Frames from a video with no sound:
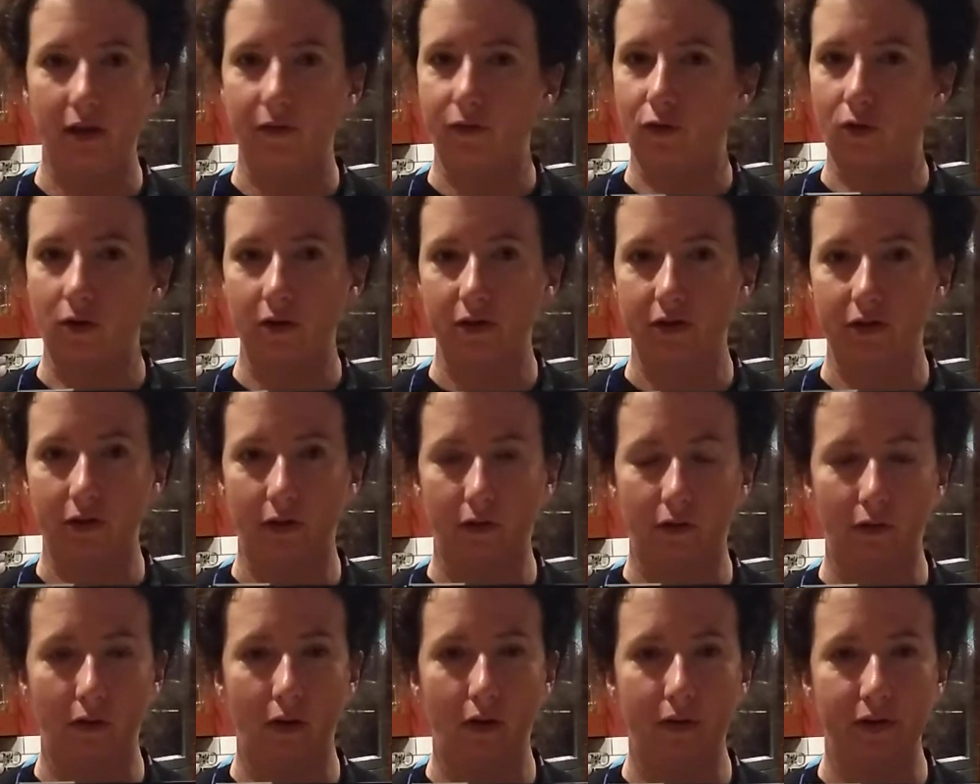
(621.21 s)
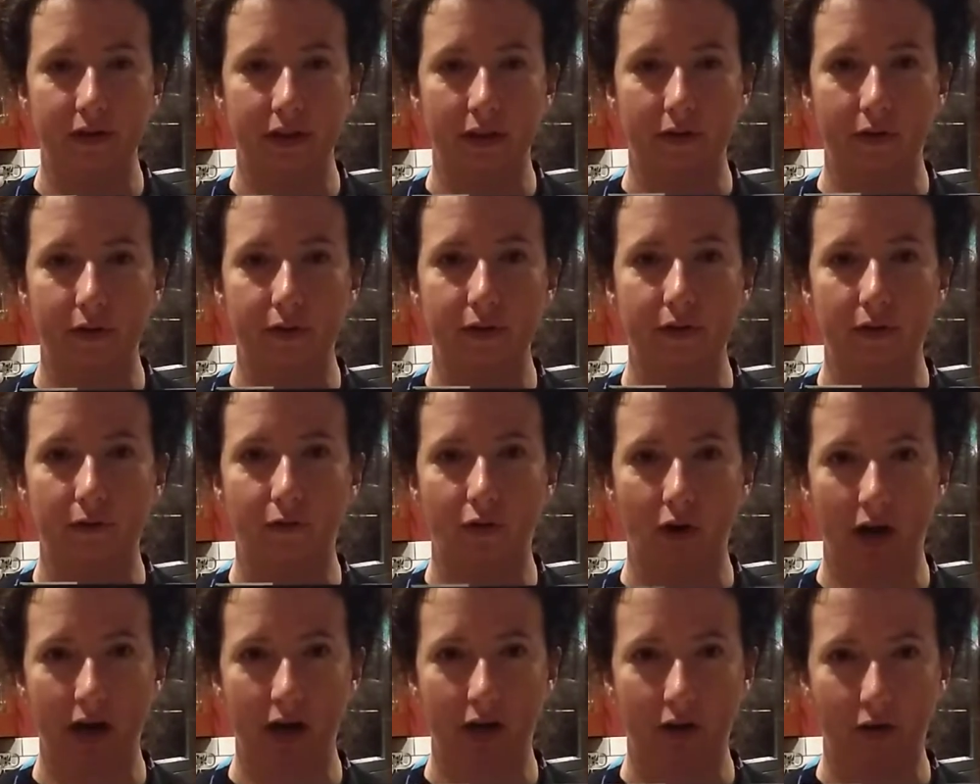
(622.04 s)
Of course, there are loads and loads of
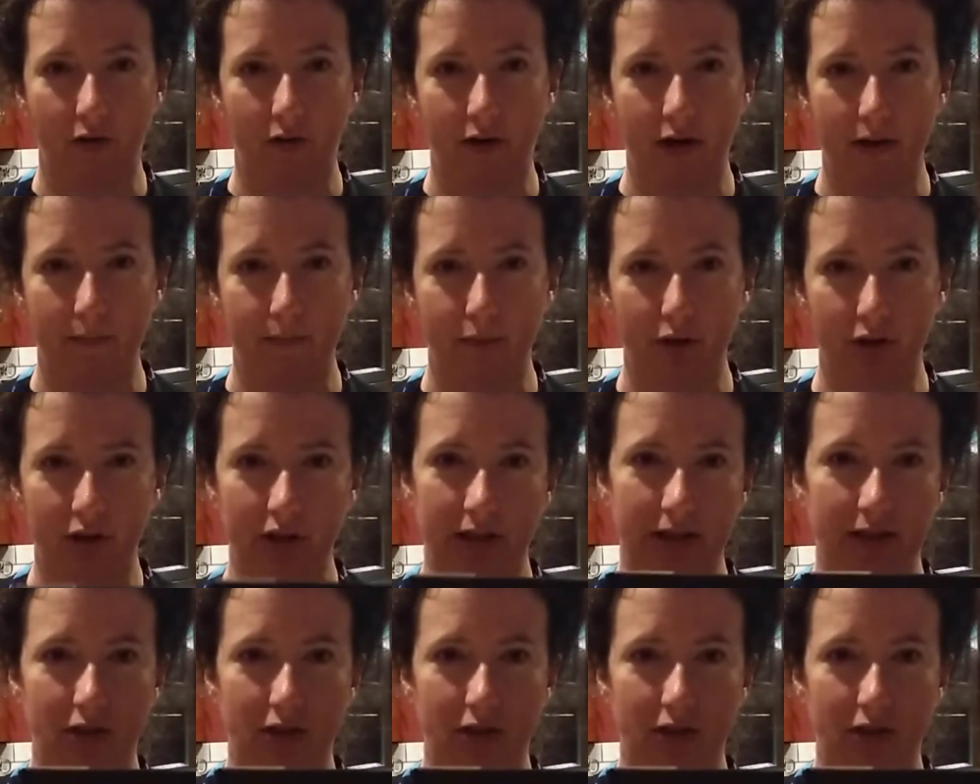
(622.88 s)
great Korean books.